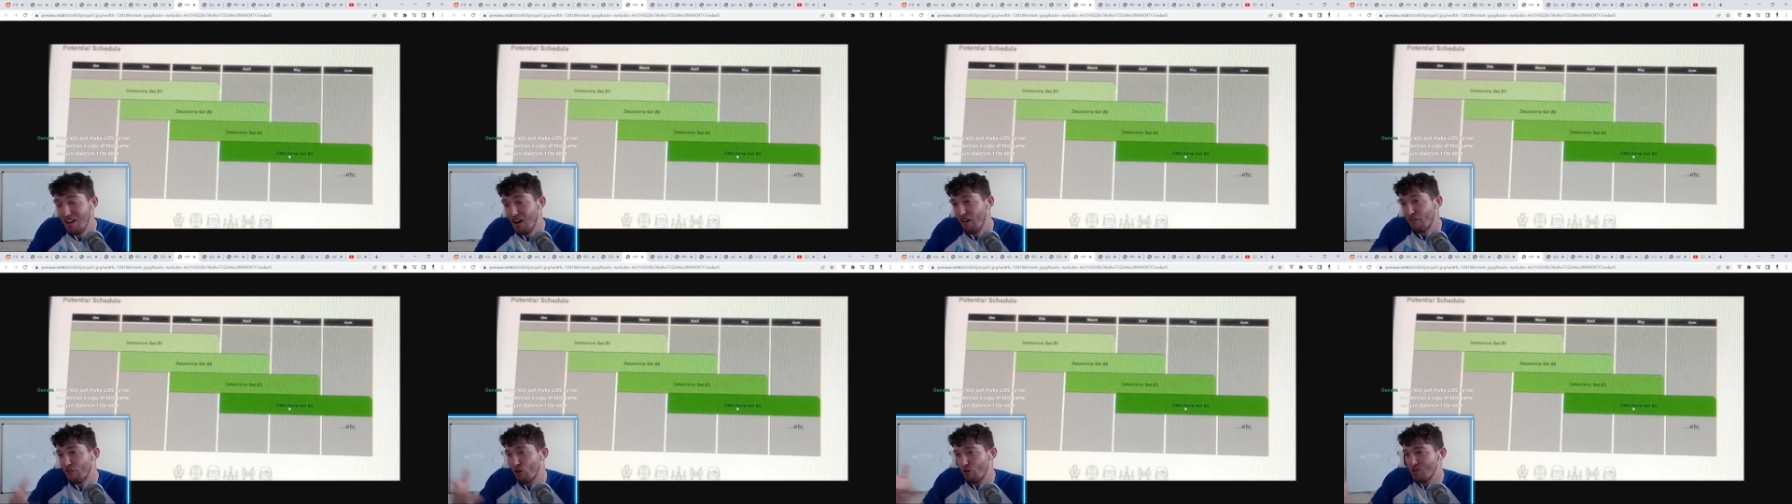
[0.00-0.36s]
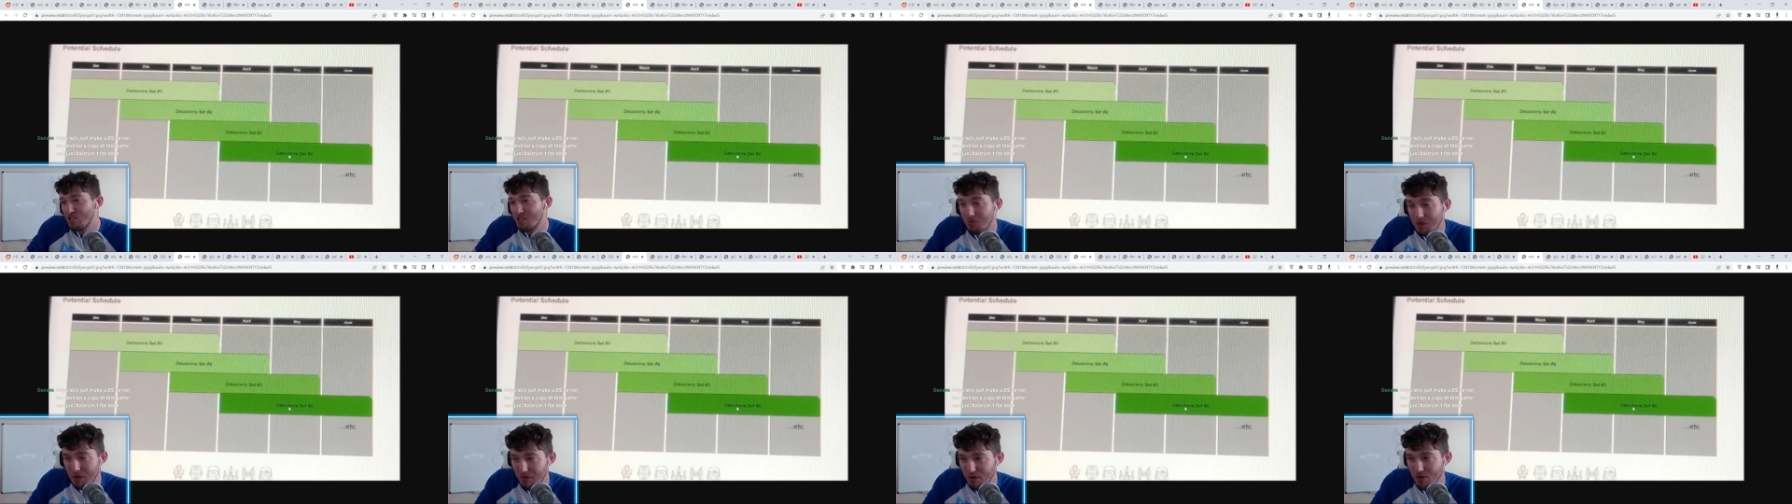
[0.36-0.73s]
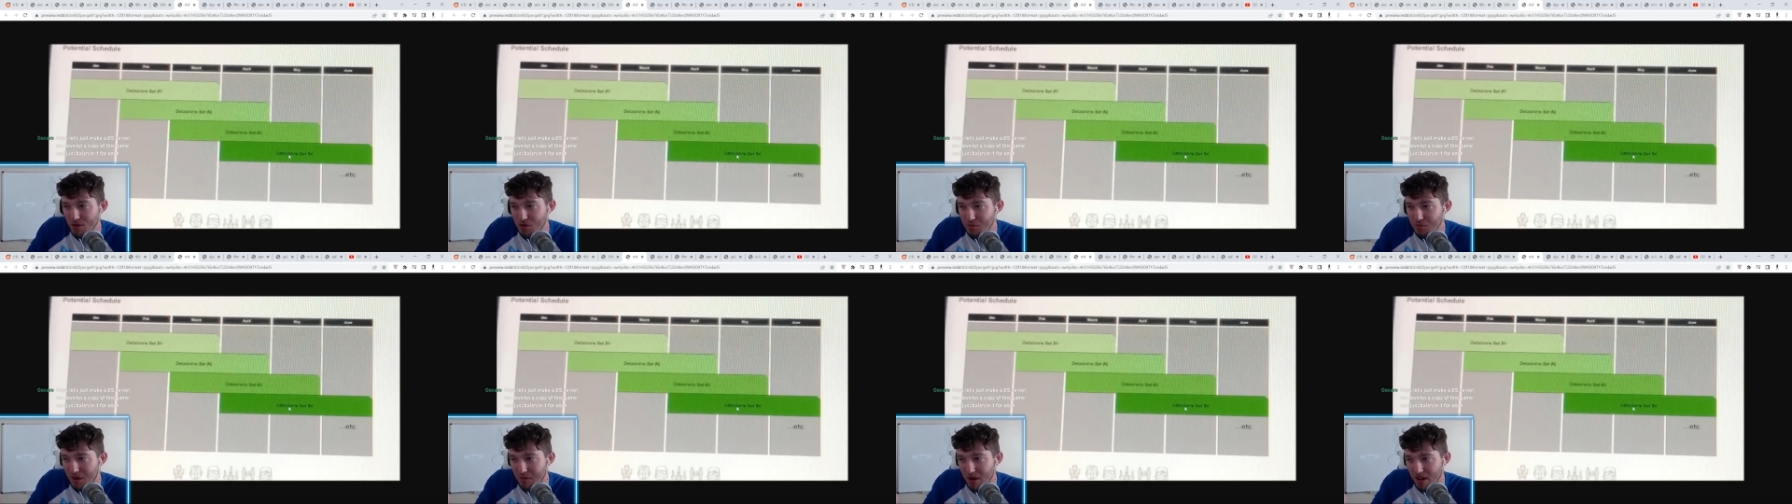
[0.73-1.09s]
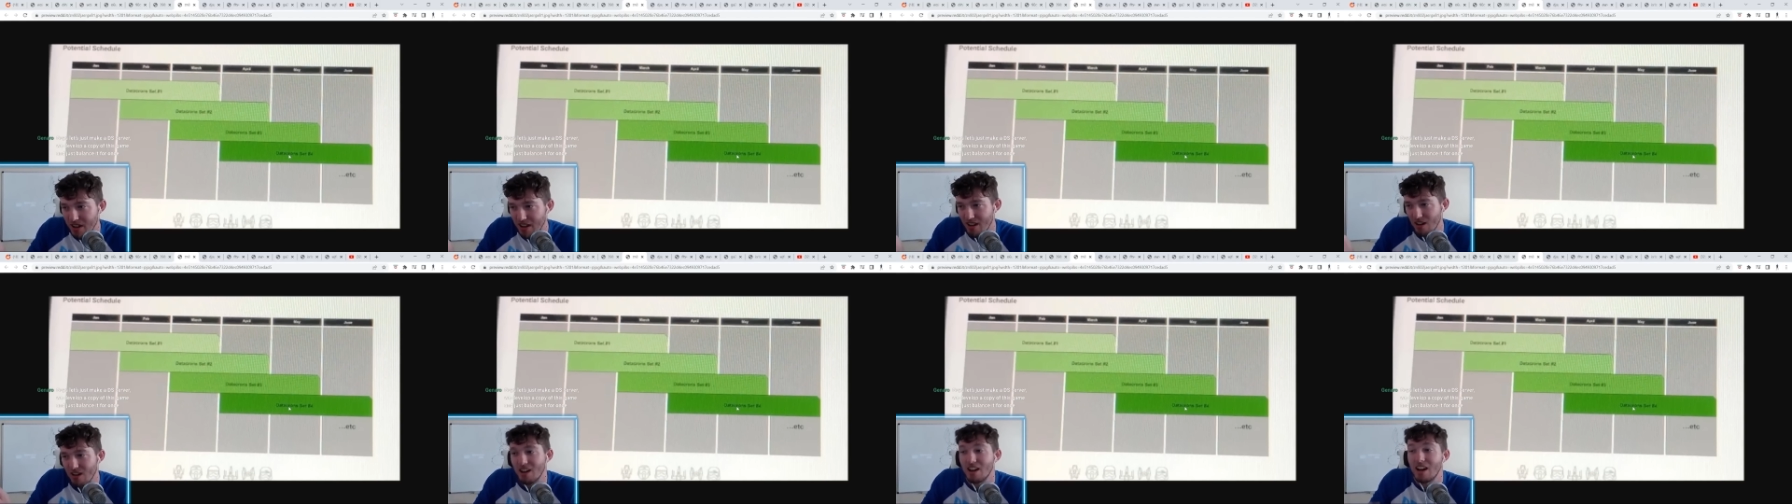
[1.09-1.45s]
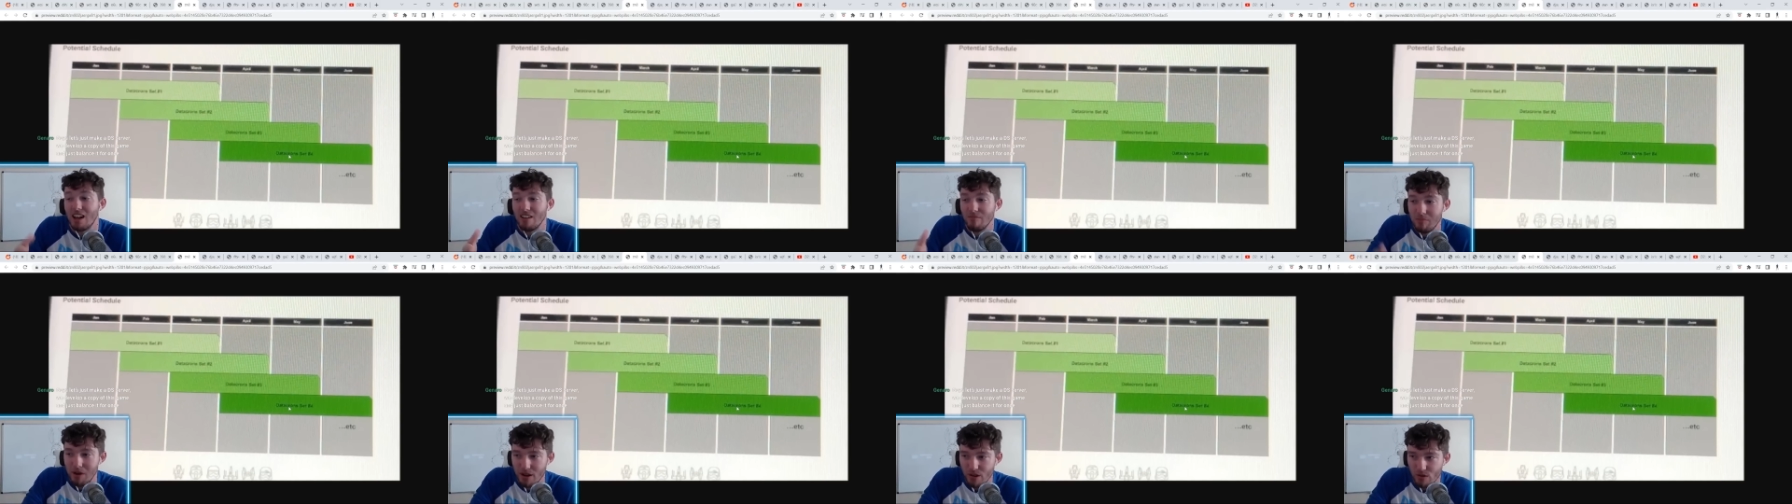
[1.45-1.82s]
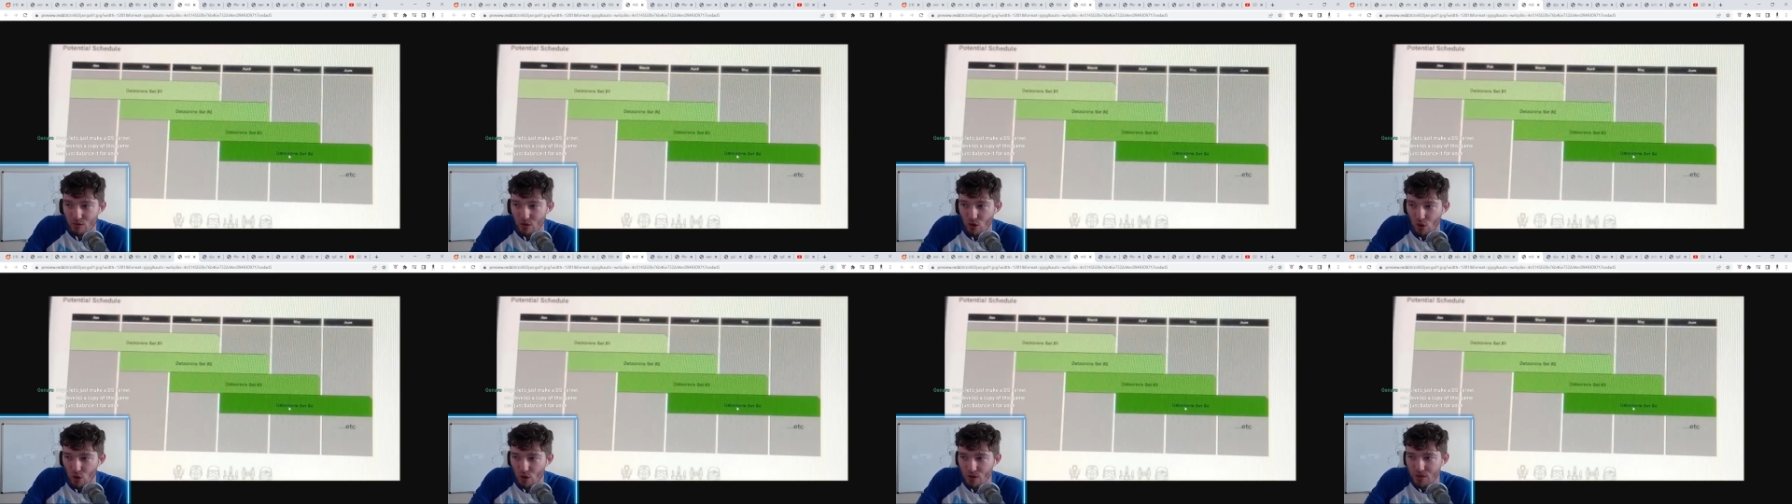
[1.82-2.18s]
Of course, the people who spend money are going to have better
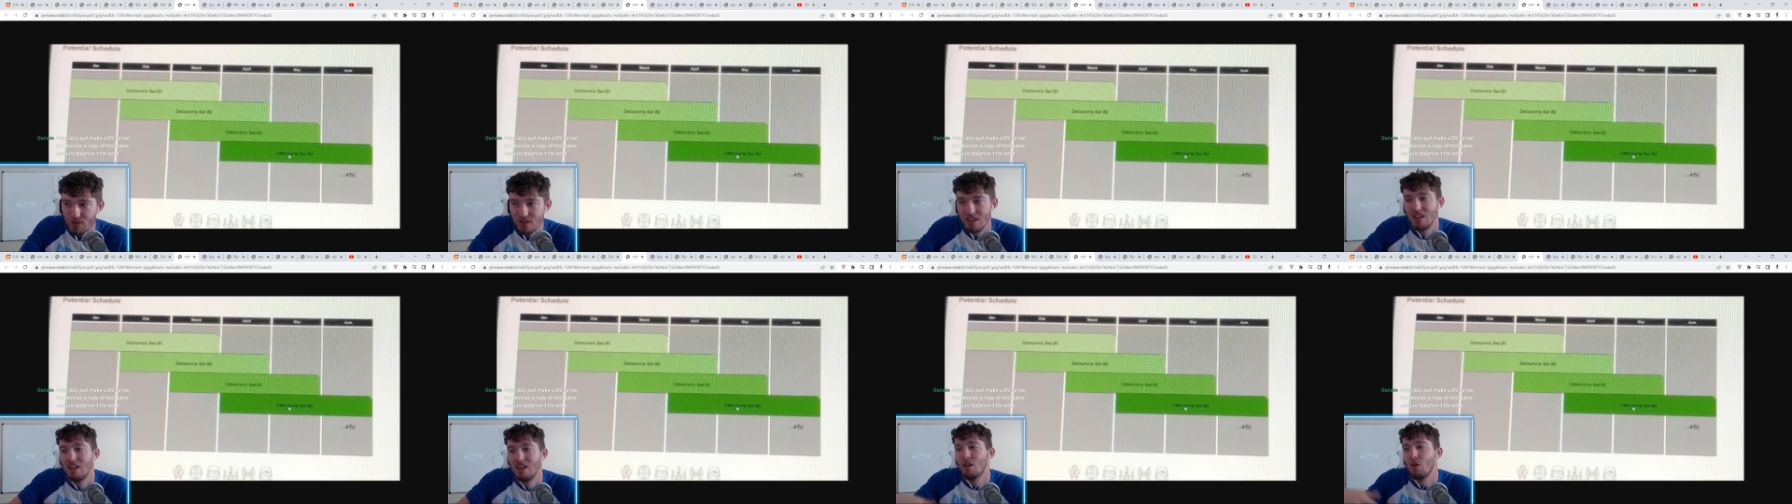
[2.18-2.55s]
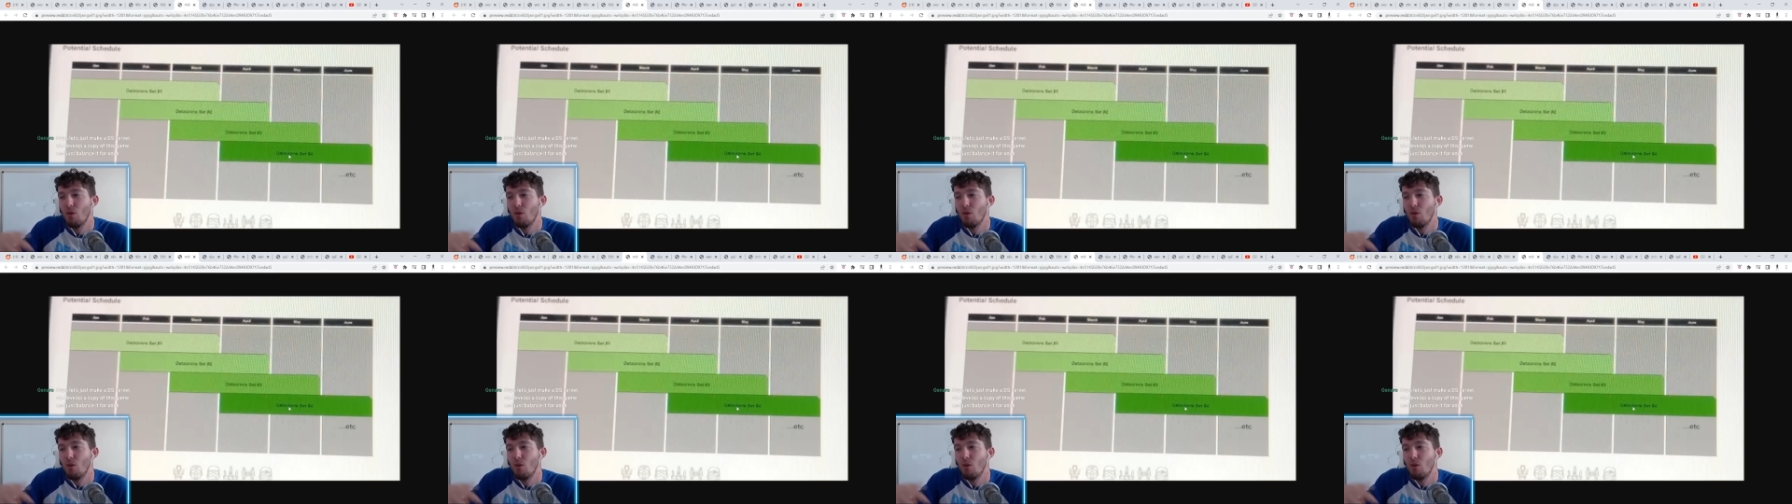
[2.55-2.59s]
rolls,